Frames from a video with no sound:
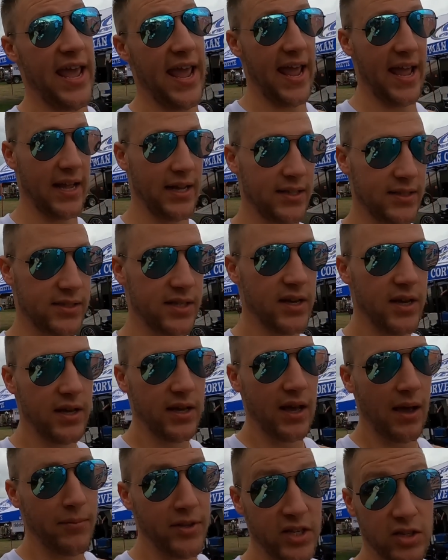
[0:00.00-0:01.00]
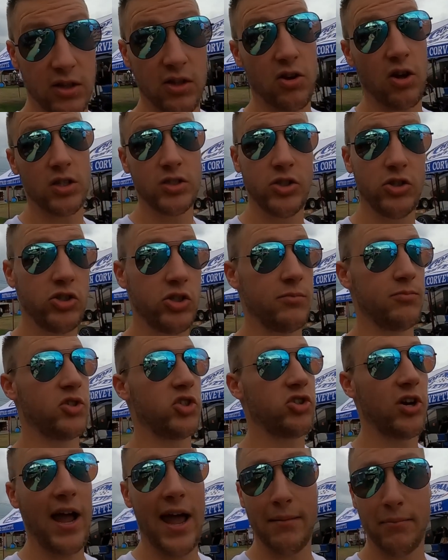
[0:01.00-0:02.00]
And I mean, you look on YouTube,
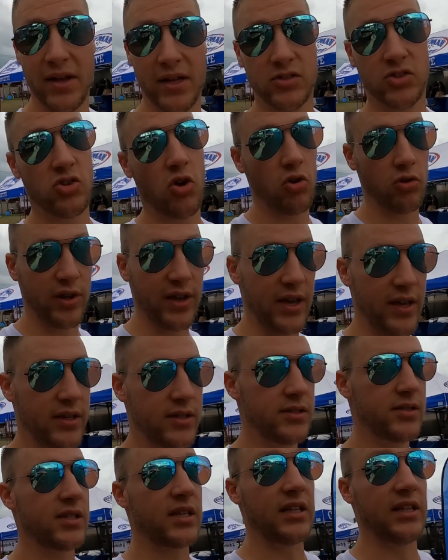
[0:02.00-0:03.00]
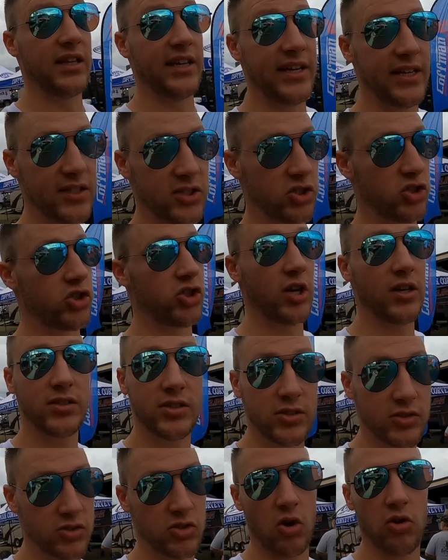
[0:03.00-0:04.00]
Stradman sold his, Cleetus
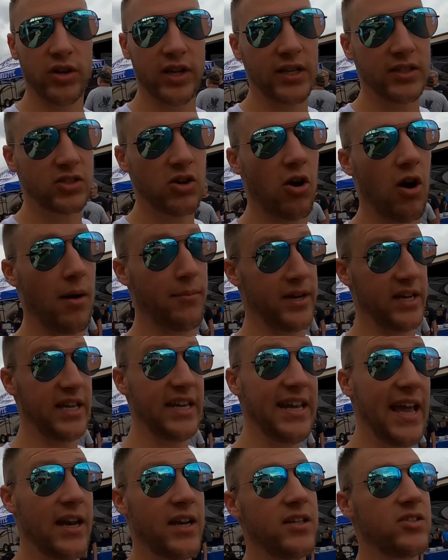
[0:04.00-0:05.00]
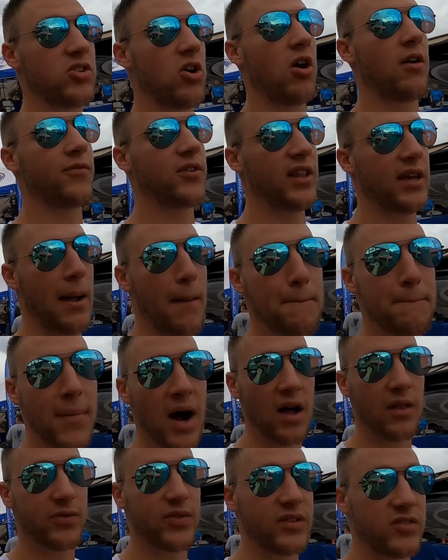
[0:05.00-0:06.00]
just sold his car. I mean, he had his car for like a
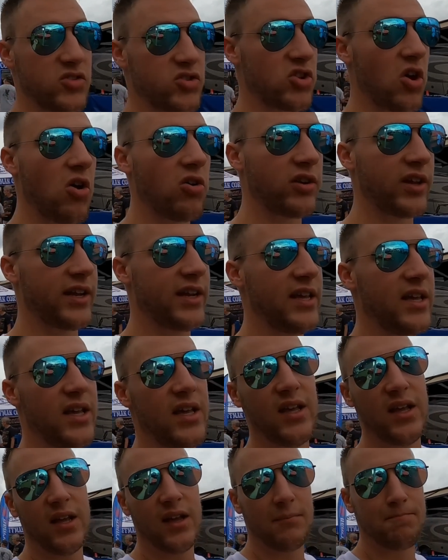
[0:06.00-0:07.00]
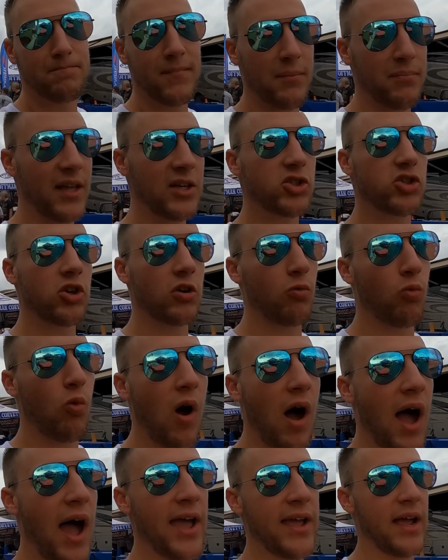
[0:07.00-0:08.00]
month and sold it. I'm not sure
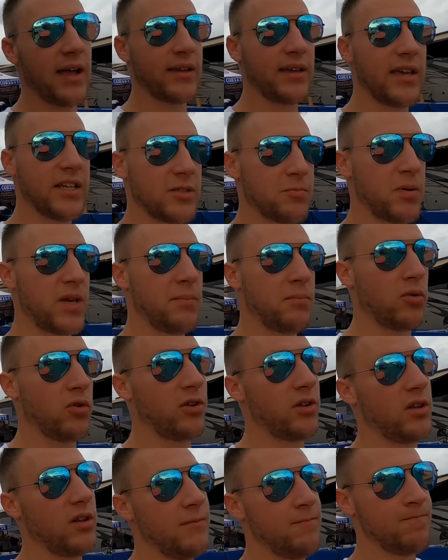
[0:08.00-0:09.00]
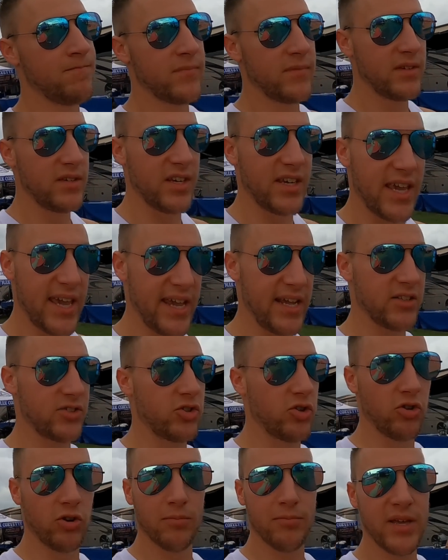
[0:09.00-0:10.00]
why. I guess people you can't
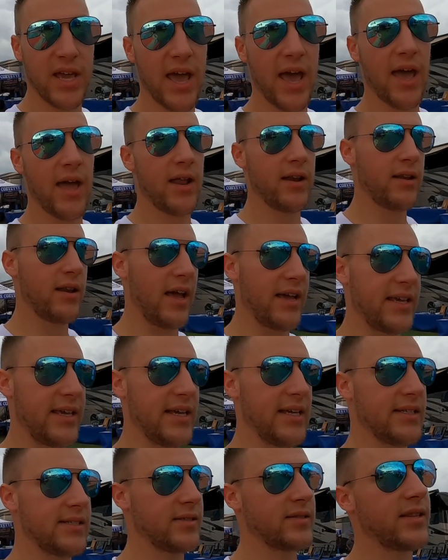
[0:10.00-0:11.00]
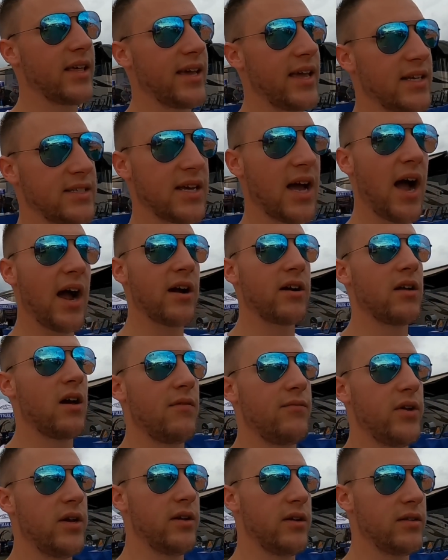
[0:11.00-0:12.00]
tune them yet. I guess they get tired
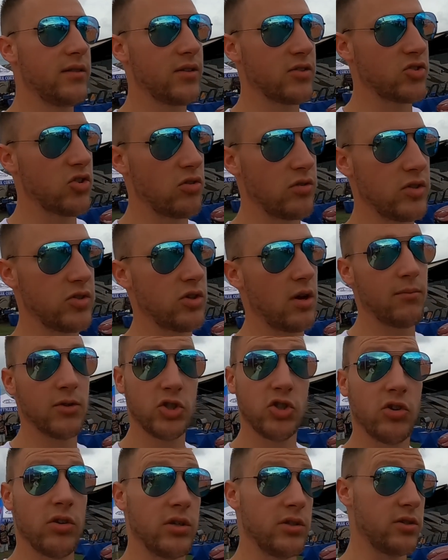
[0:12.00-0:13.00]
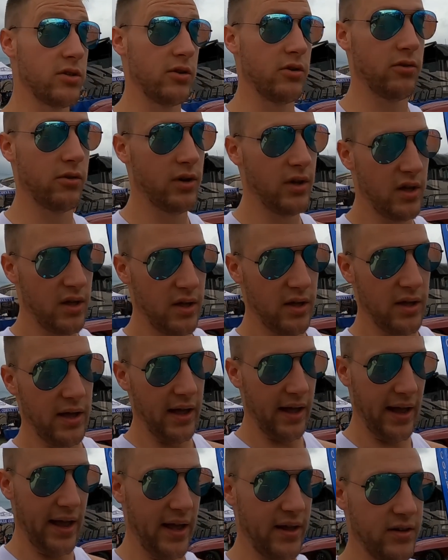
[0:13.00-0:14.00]
of it. There's only so much you can do.
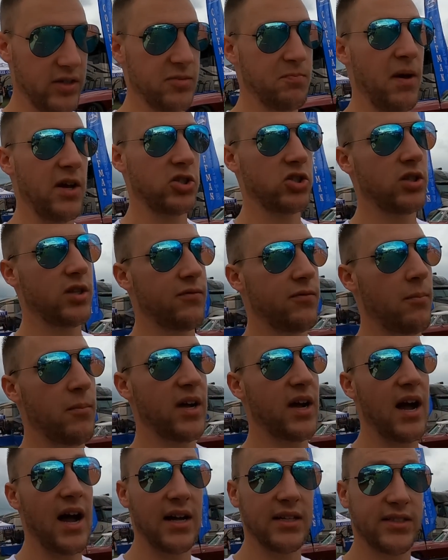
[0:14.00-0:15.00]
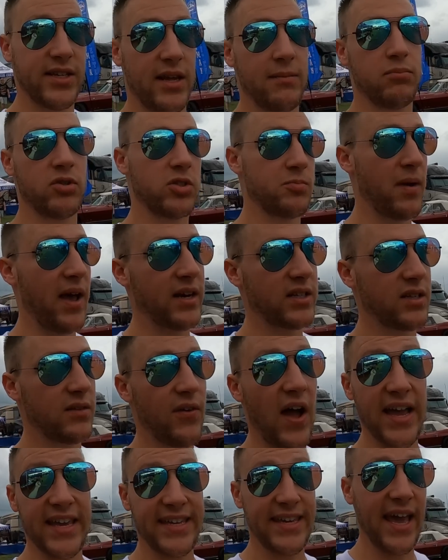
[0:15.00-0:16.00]
And especially from a content
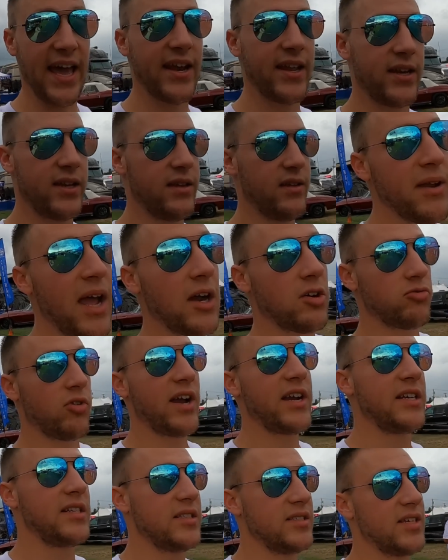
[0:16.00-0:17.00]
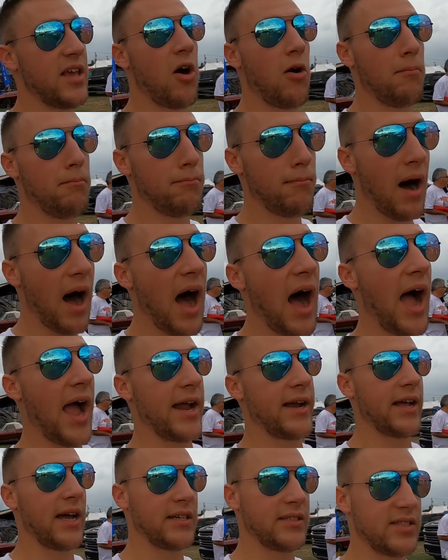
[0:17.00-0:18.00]
perspective, I get it. I'm not ready to sell
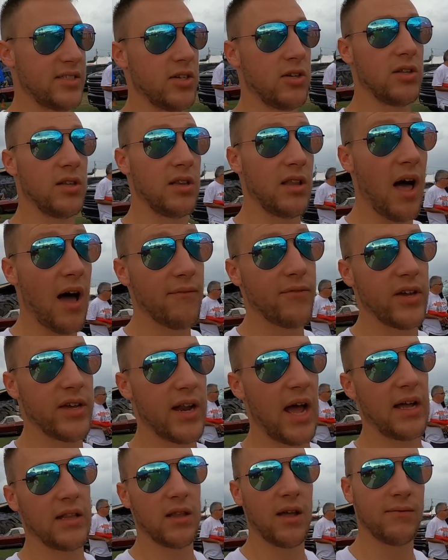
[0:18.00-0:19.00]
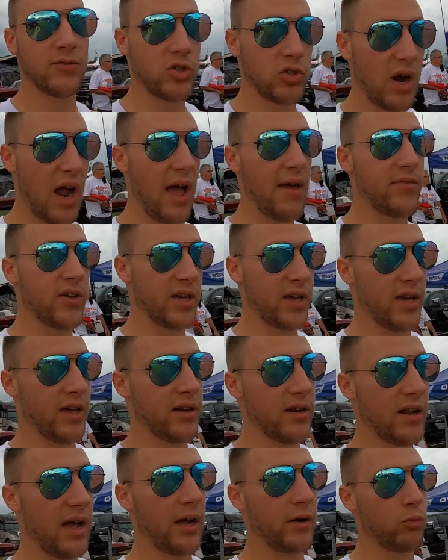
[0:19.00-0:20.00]
mine. I still love it. I love driving
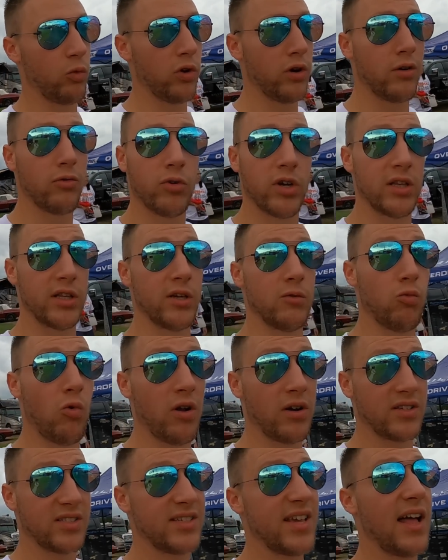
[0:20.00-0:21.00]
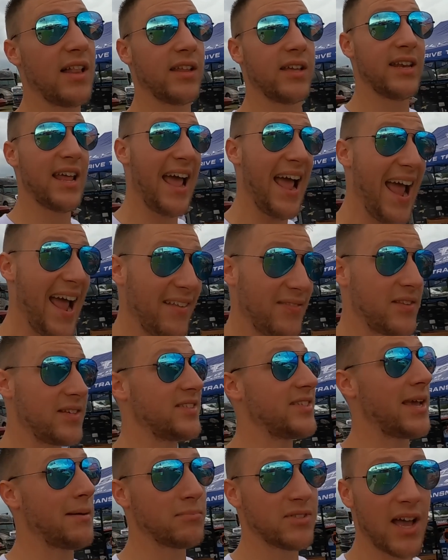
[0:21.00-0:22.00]
it. I wouldn't really want to sell it. At the
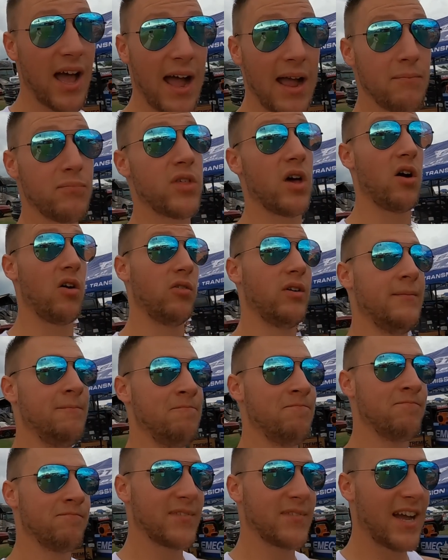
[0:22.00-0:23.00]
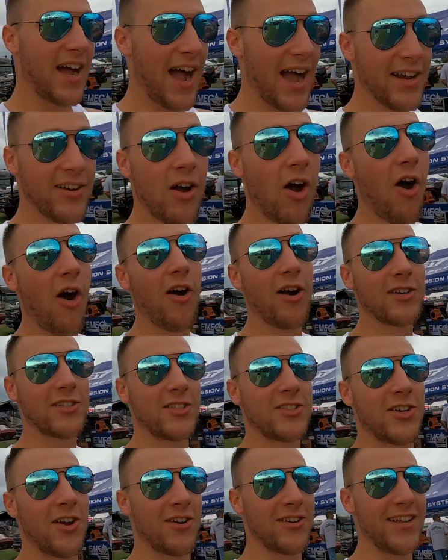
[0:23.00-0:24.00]
same time though, kind of hard
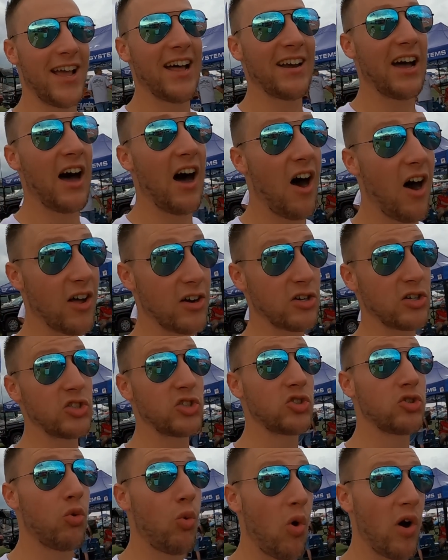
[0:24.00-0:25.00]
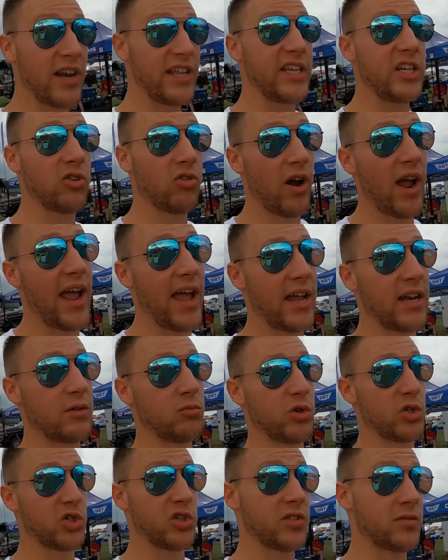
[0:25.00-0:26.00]
to turn down 120
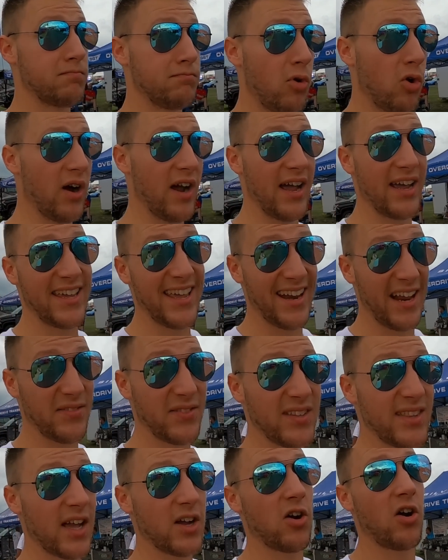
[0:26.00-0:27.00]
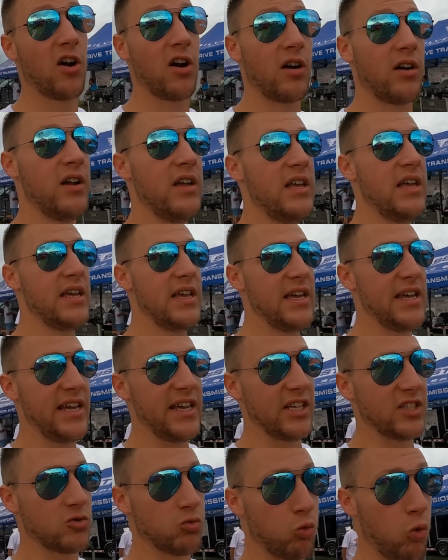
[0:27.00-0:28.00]
grand, which is more, again, I think that car
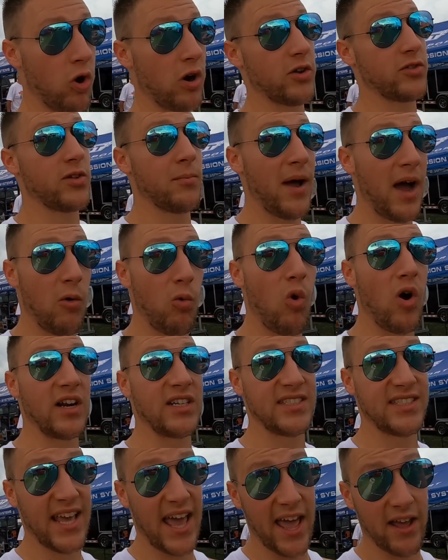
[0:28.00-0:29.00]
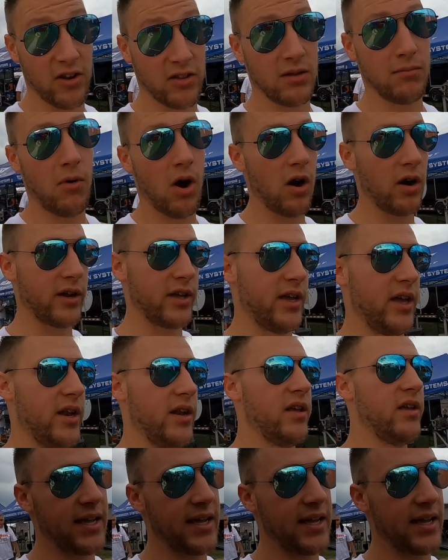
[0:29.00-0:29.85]
is worth about 110 on the market.